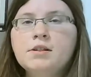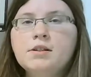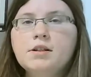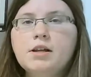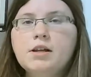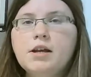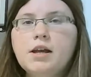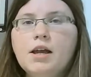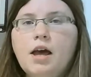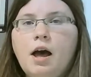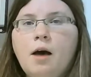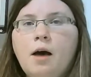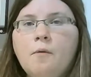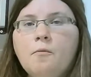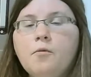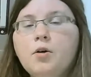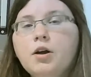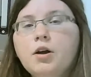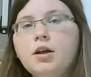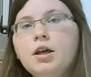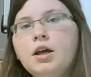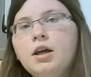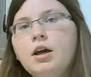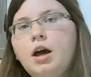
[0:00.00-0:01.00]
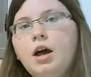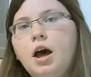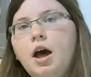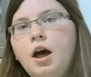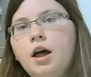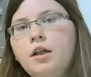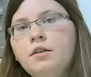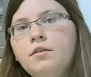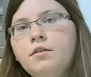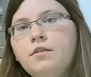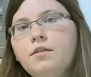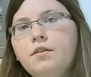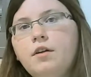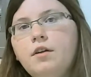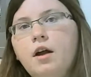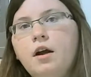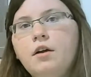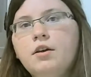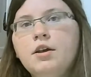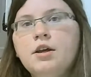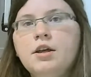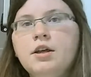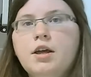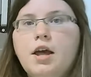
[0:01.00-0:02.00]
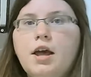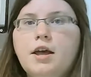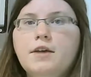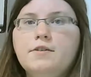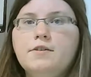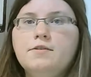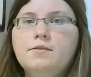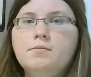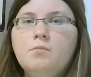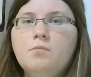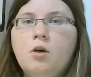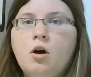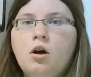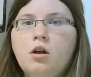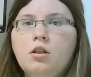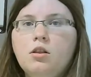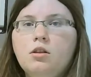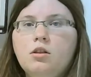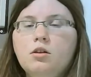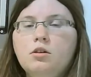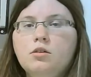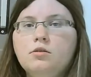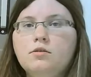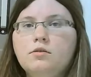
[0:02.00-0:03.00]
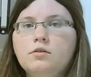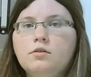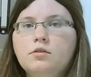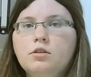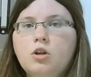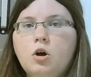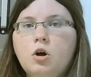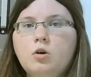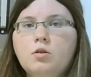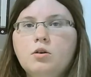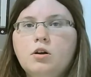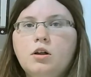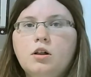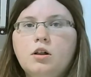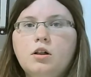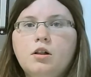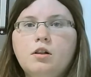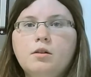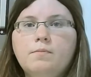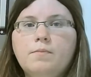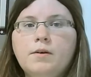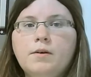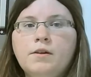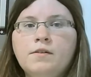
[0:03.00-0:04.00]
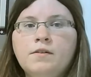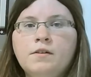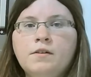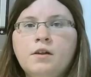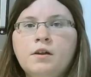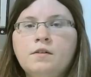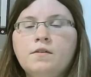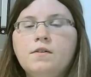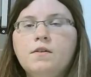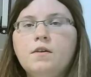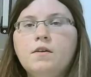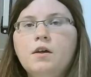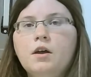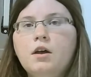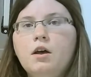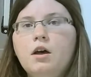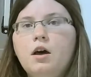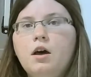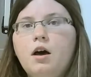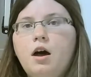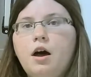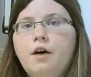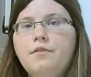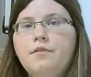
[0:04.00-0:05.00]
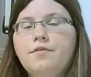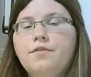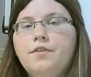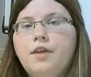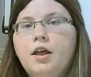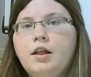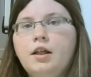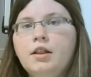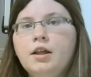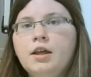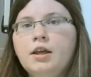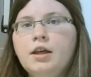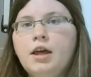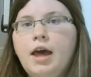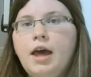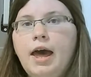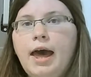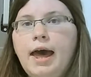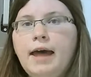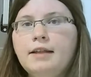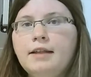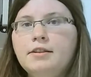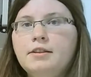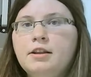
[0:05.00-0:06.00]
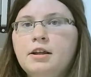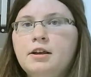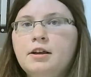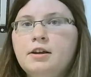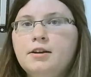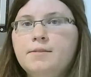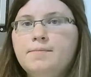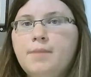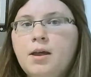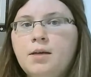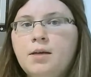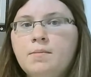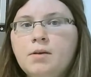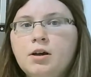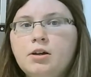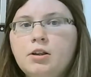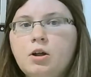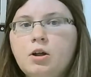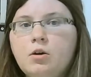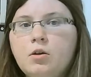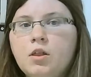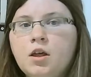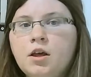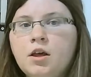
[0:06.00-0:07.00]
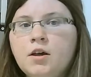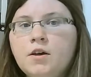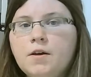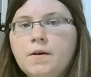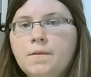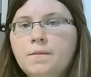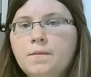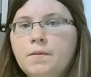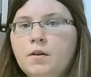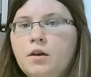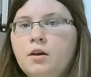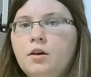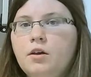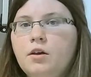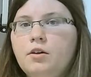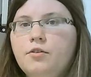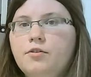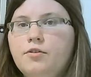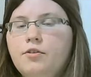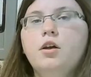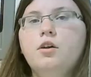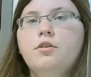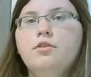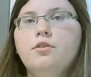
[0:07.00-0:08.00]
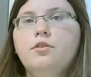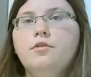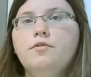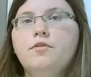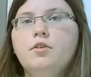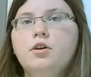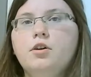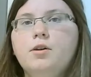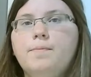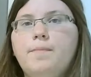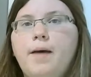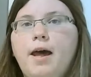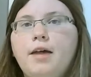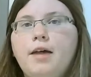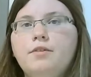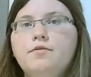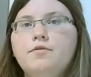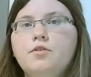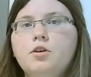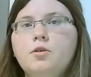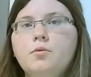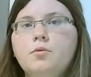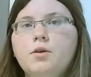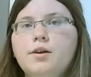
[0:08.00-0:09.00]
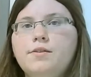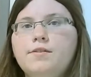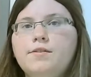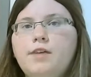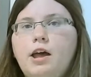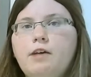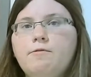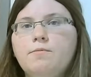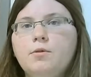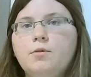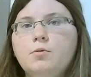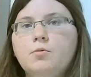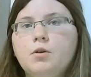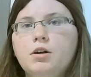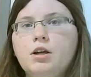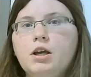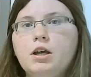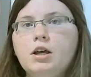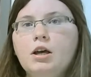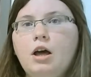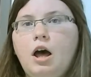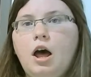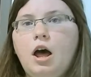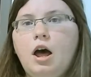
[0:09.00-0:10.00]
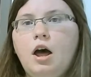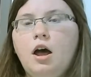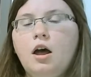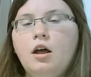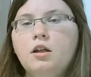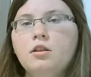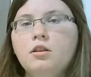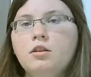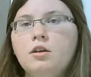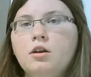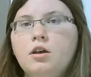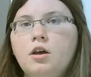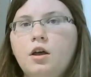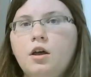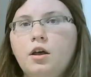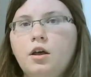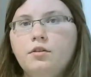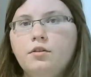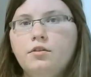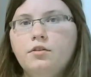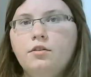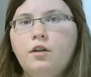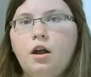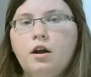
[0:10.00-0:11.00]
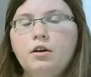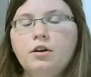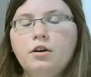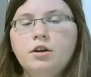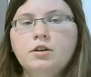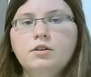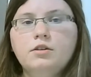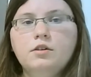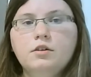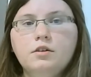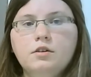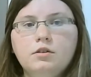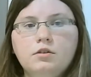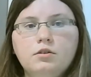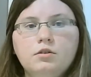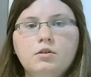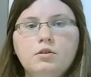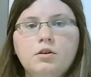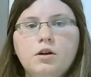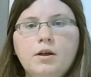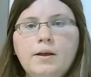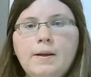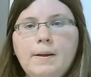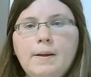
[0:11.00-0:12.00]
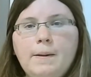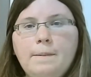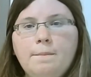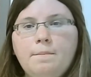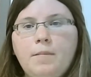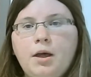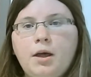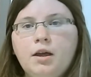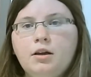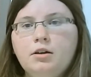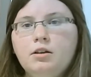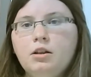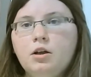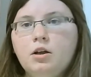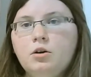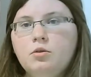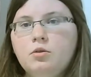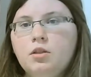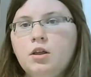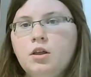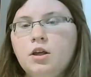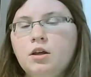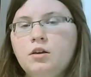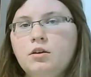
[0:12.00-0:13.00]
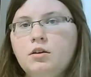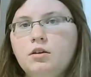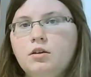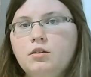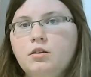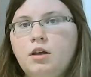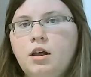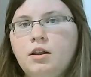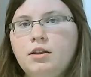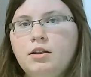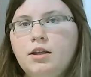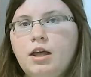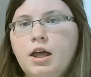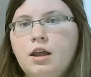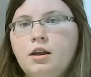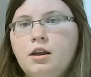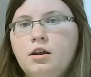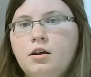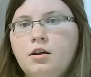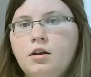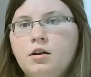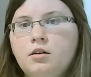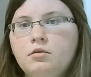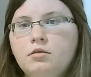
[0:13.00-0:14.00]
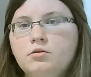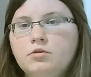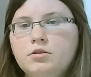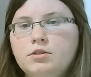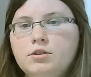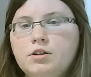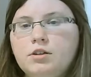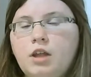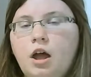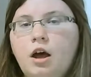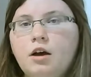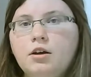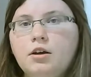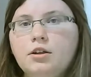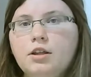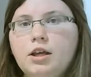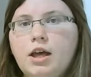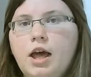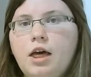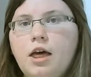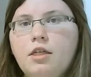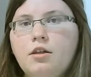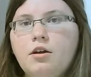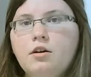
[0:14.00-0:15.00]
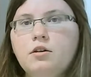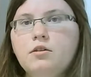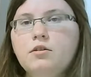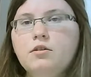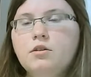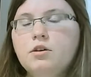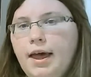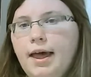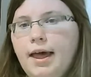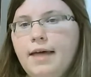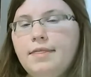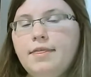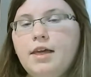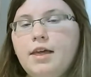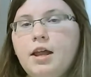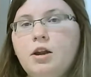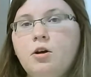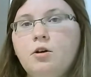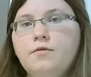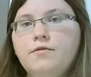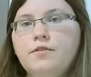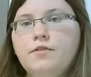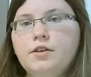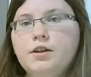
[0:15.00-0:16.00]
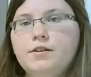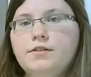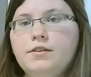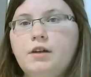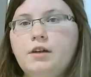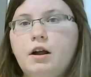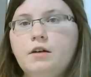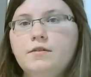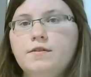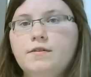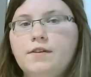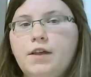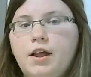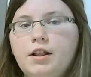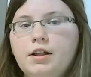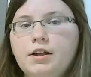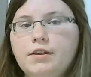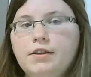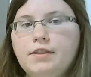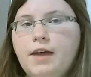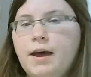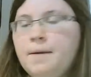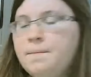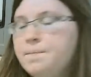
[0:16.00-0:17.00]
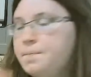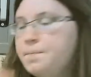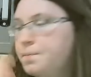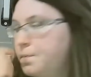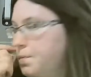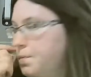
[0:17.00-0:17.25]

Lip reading: recently I'm working on starting a small local business of selling hand knitted baby clothing. So for the past few weeks I've been working on starting to make clothing and get a stock together, and then hopefully start selling them.